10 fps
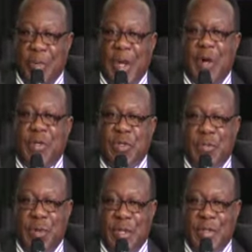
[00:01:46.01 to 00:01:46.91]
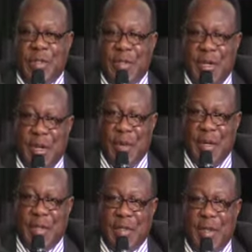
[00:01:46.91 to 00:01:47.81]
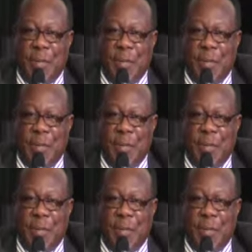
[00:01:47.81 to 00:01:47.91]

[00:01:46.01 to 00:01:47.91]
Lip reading: but also for its sustainability,